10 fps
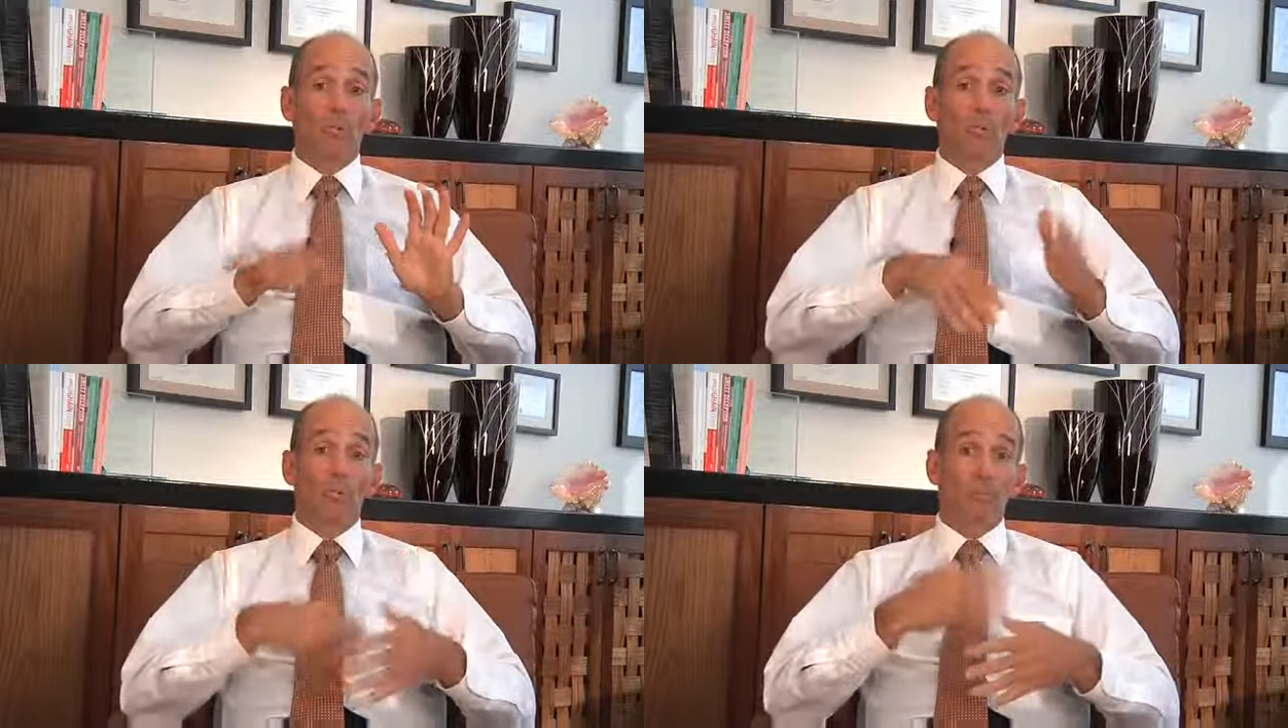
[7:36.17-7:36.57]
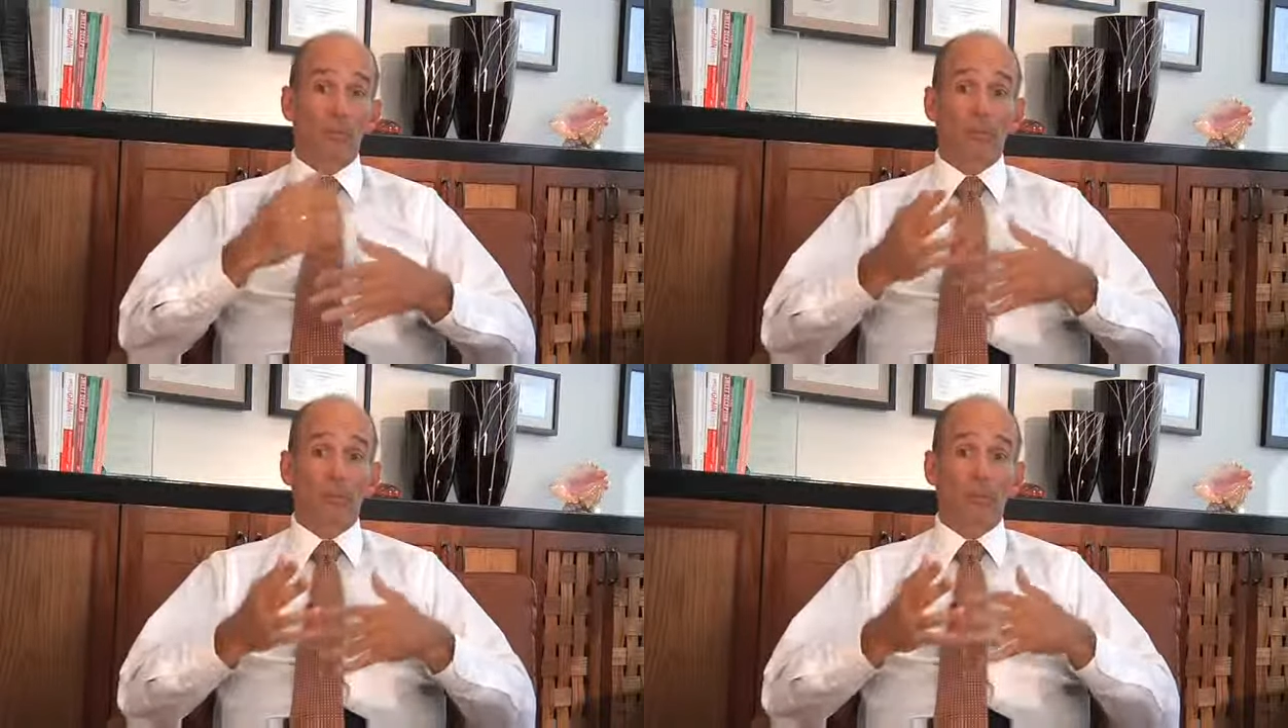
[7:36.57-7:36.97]
in this
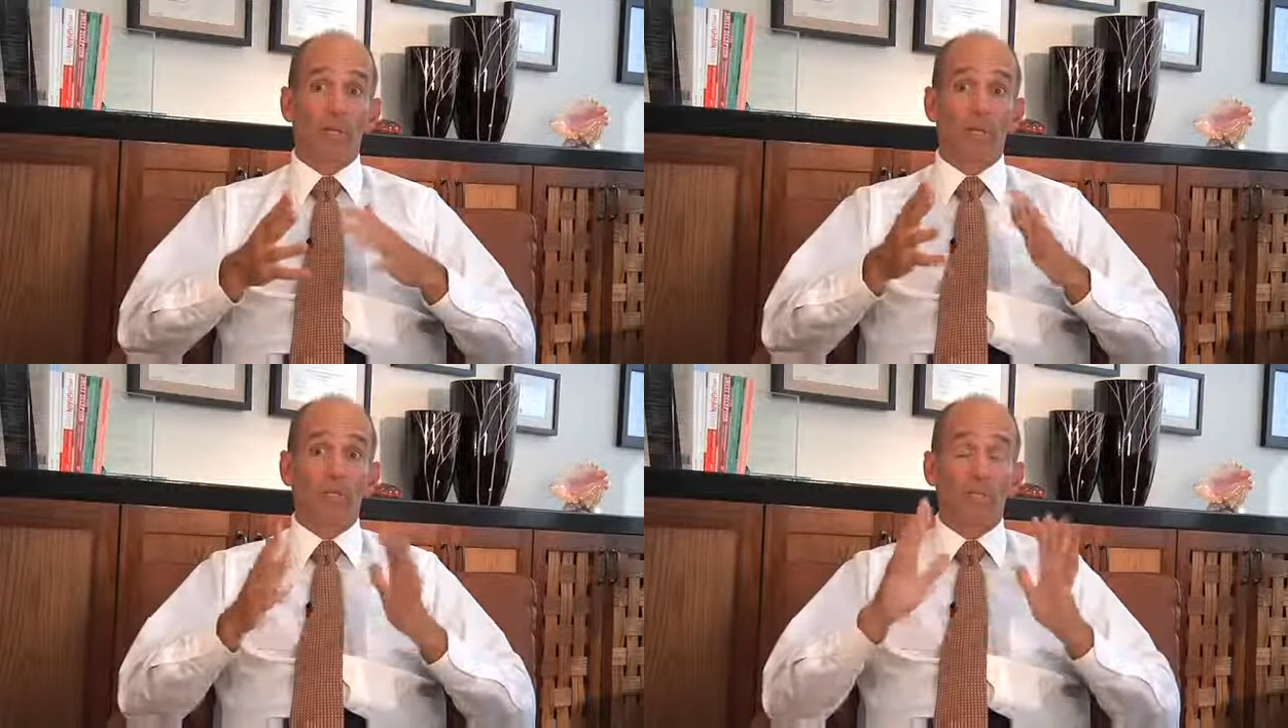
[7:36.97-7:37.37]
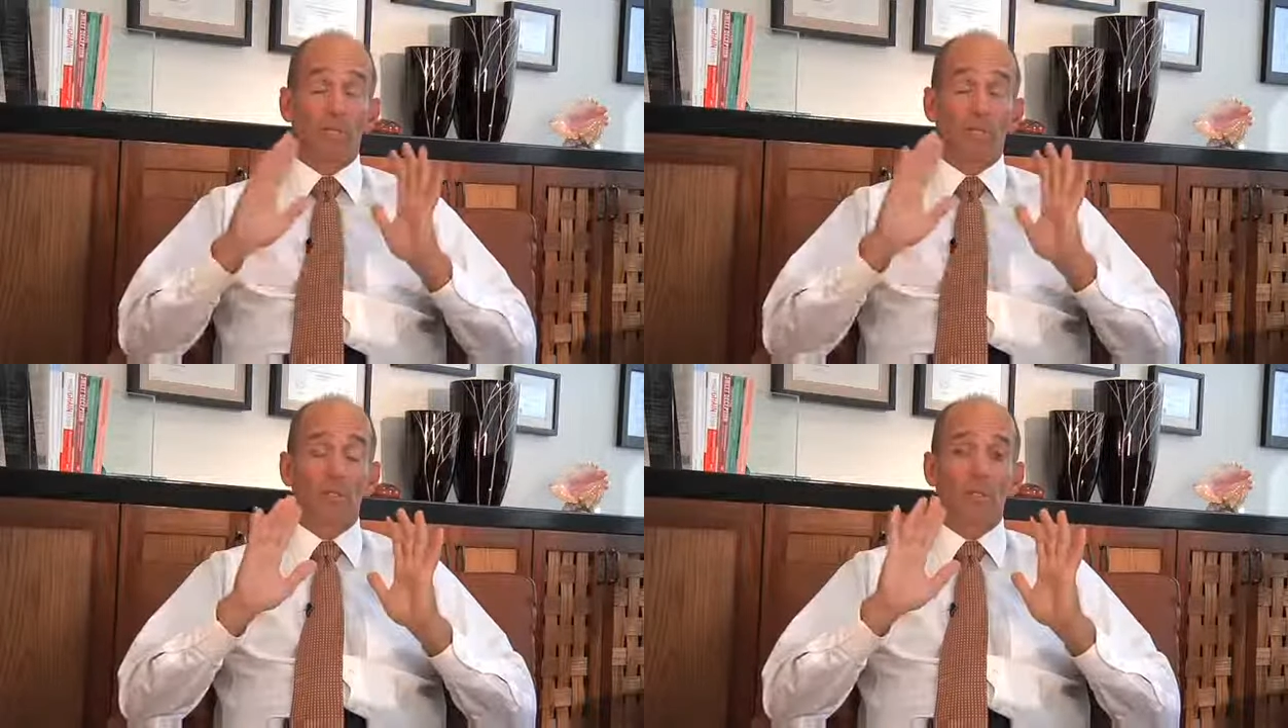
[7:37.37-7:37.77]
predicament, and
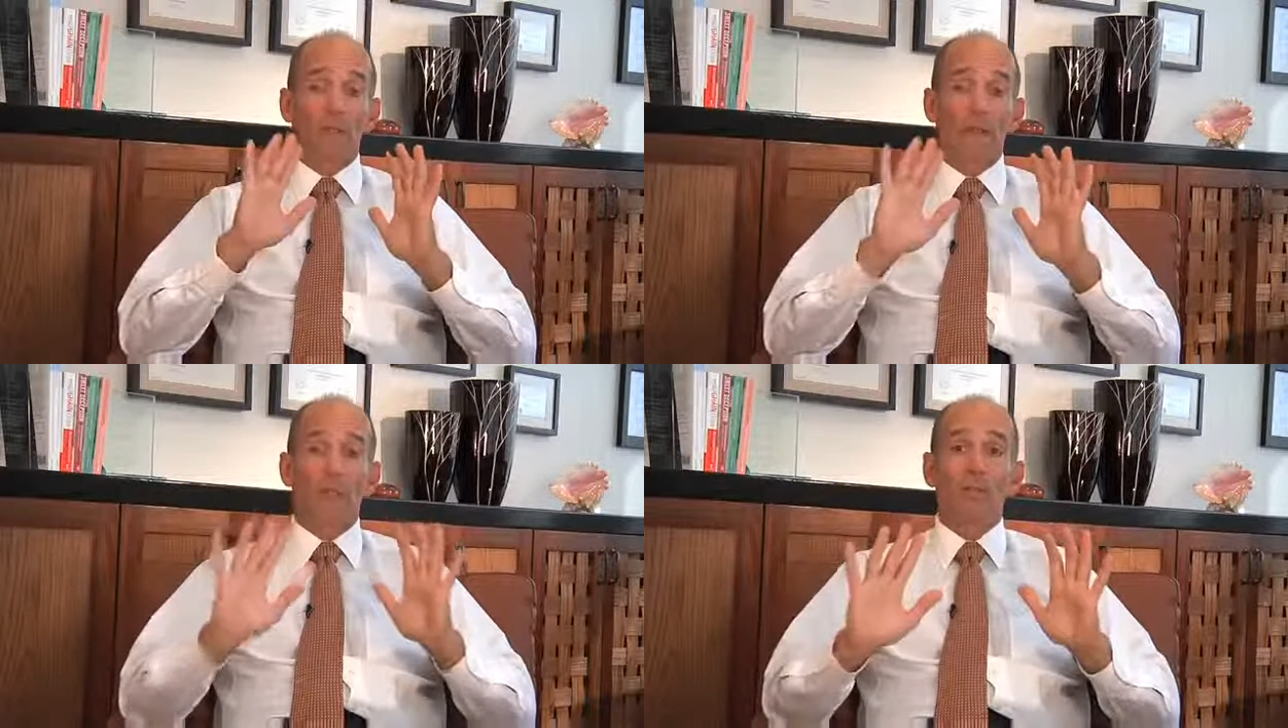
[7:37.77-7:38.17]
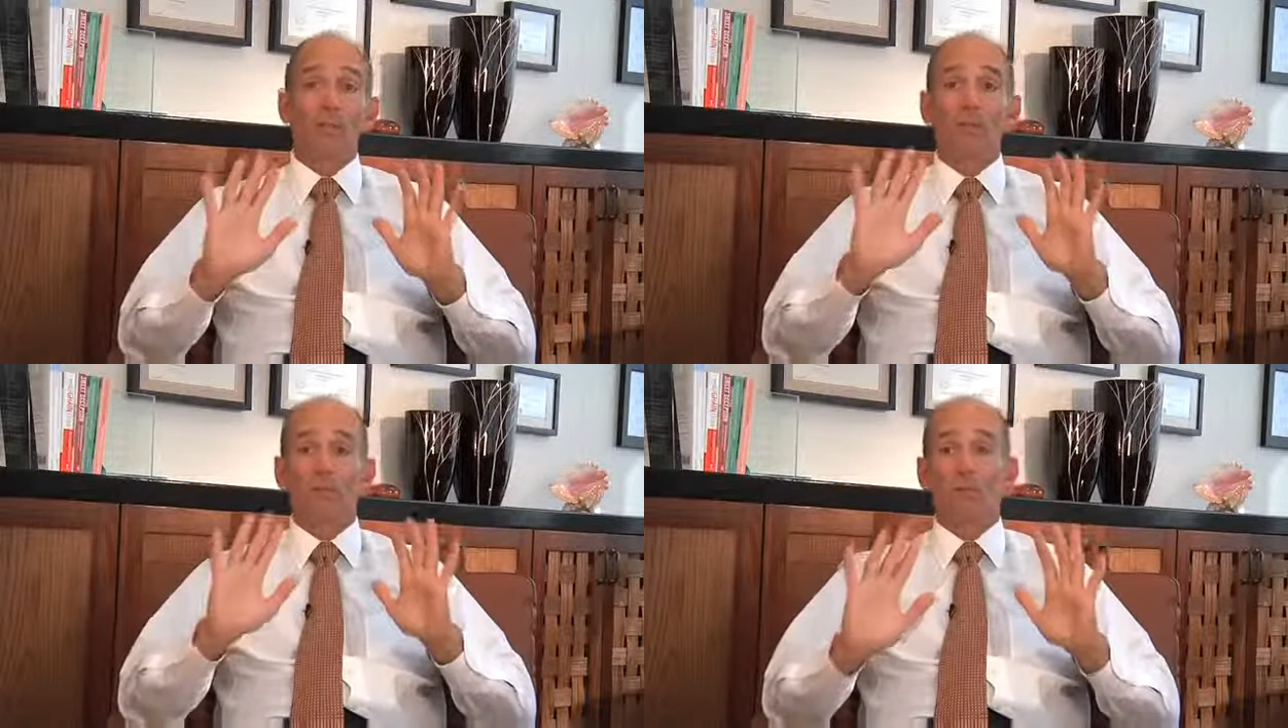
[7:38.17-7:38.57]
just tell
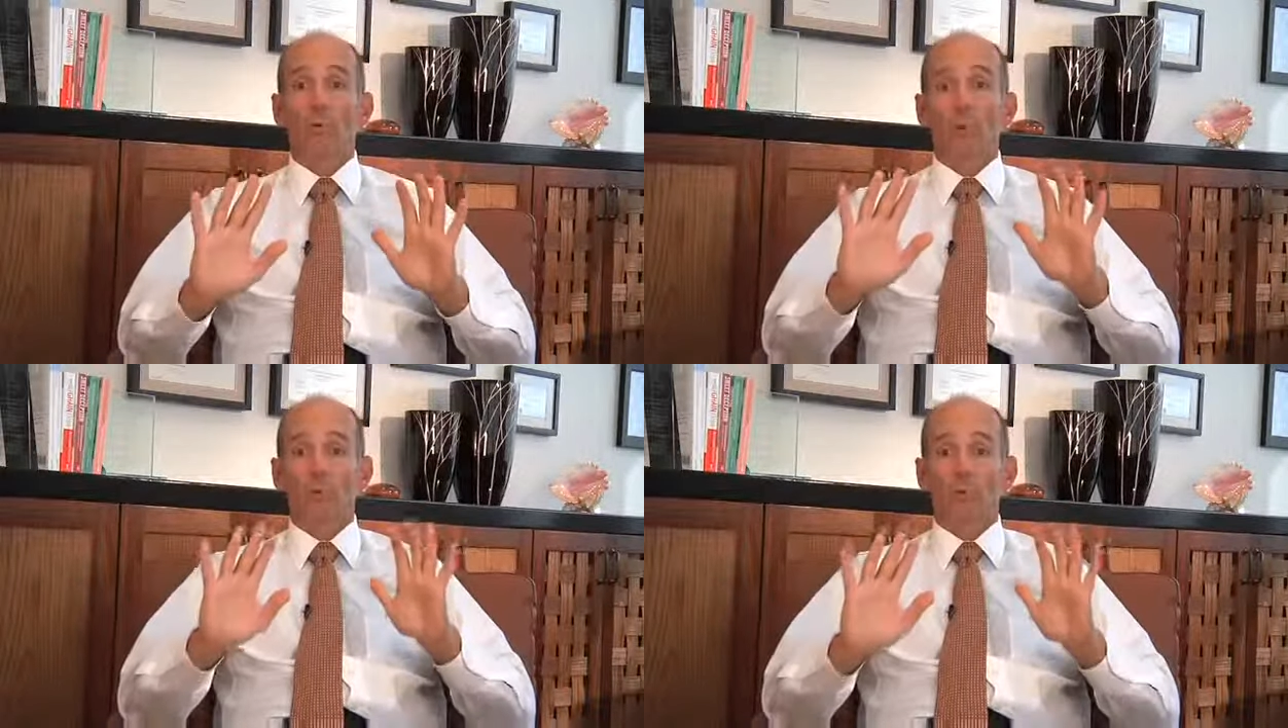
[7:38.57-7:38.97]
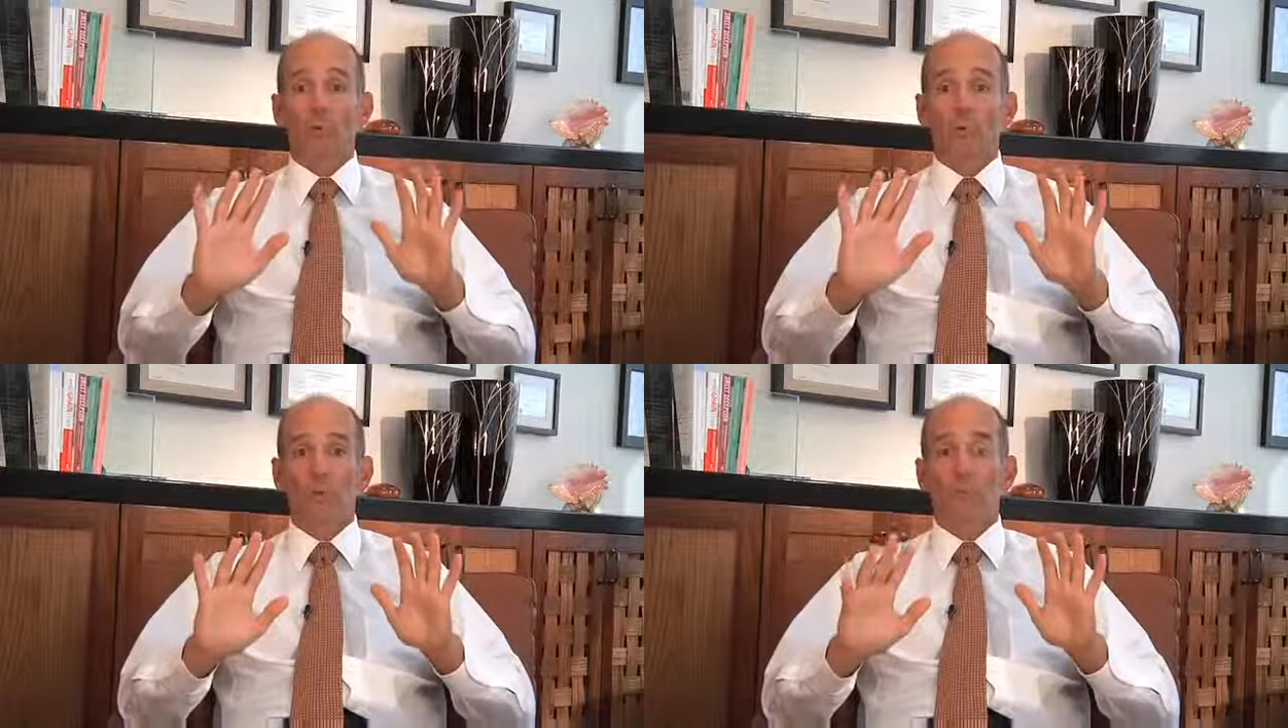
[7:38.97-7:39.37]
them to avoid the
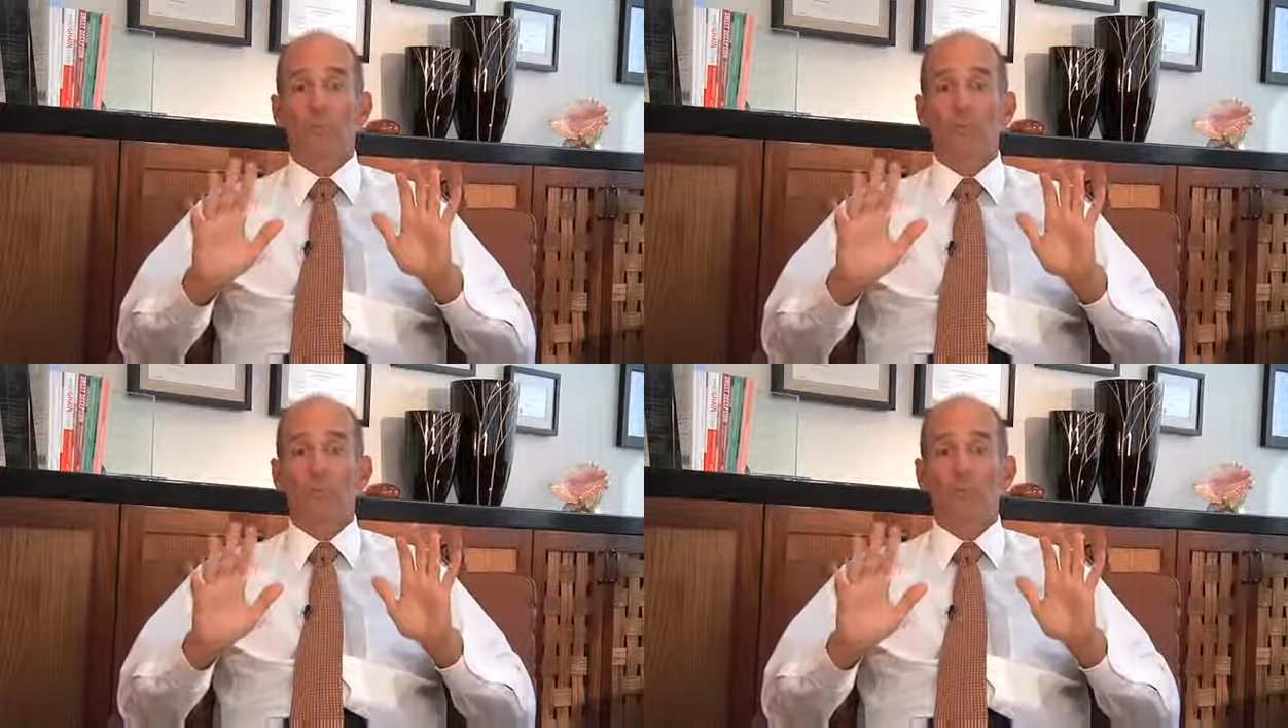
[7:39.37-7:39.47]
soy formula.